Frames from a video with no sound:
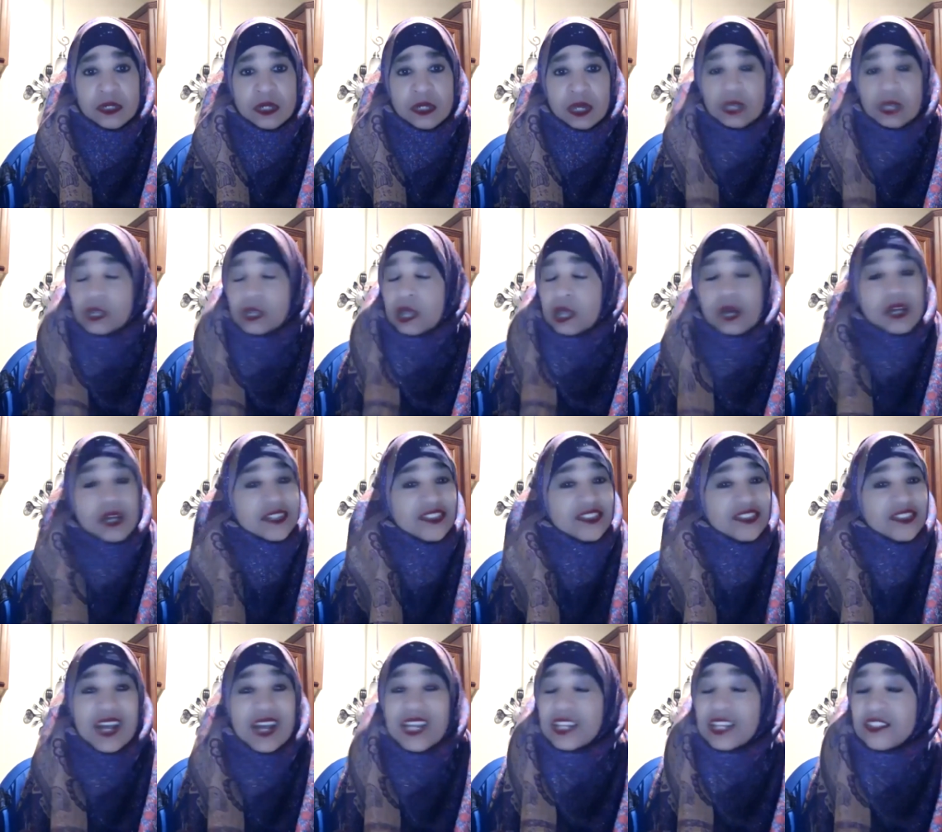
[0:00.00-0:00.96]
Allah is
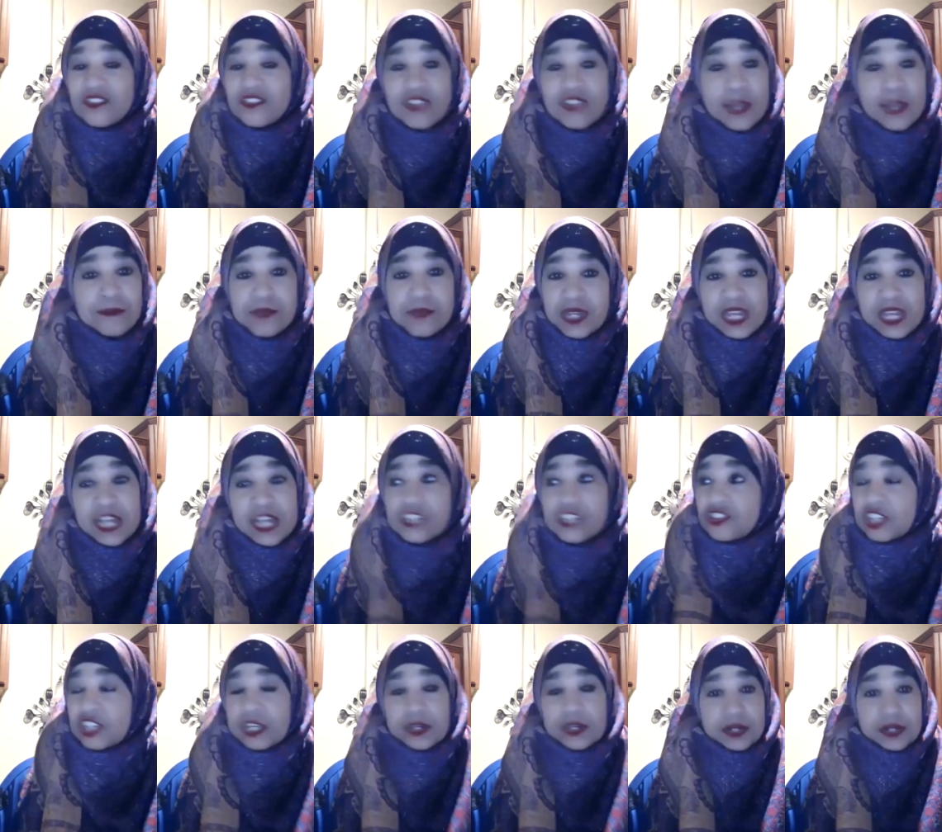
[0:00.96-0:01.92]
not accepting that
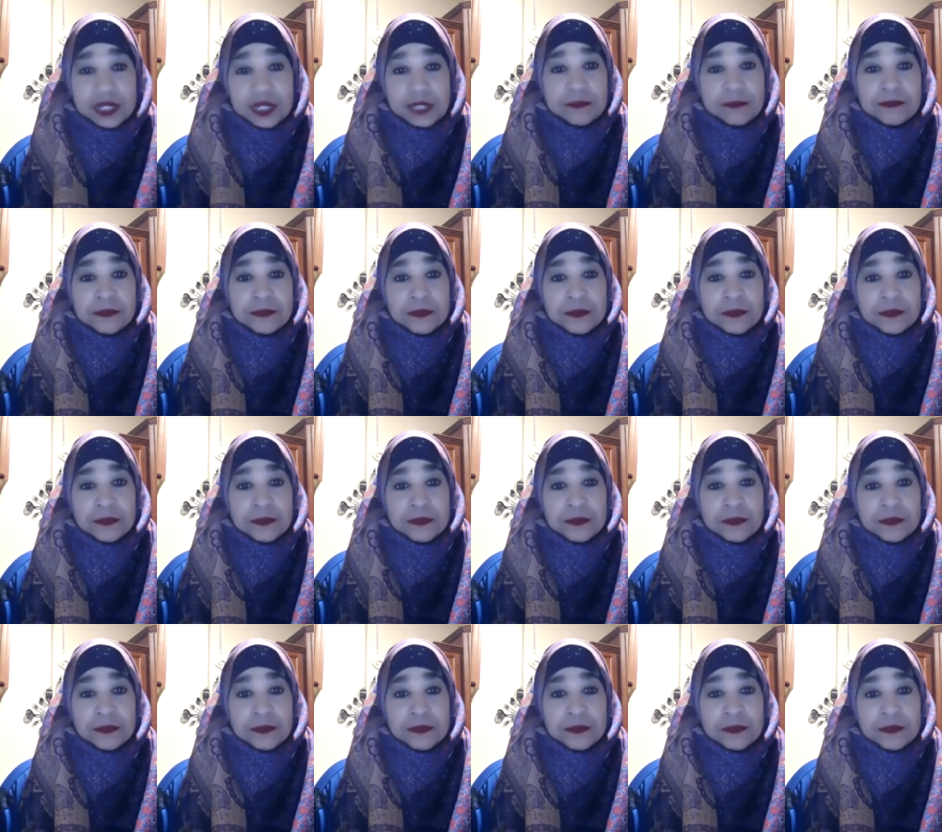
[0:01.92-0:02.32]
charity.